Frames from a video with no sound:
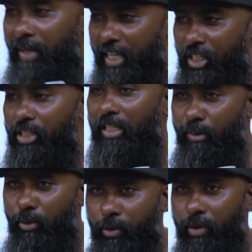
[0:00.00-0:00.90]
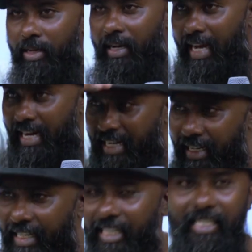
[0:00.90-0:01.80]
Please remove your
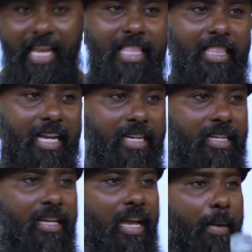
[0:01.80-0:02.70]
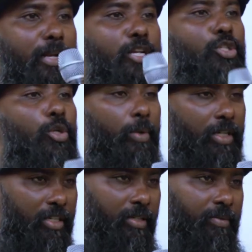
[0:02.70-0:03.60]
identity saying that I'm an
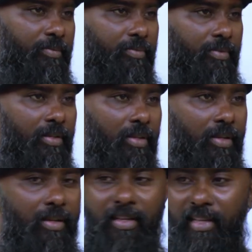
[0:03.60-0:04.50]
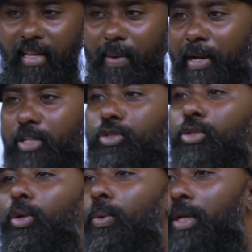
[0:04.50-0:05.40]
introvert. I'm an
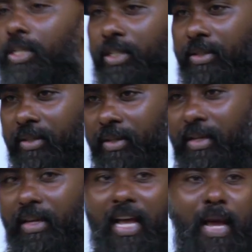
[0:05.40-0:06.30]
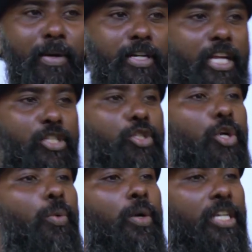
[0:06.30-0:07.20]
extrovert. I'm a
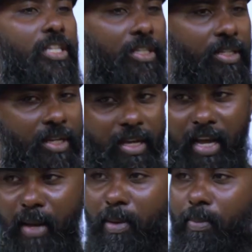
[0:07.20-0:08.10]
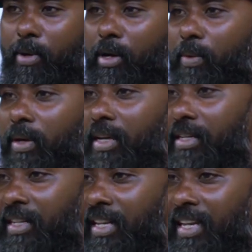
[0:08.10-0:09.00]
textovert. I'm a
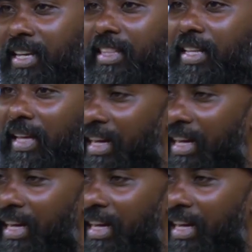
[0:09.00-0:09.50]
pervert. I'm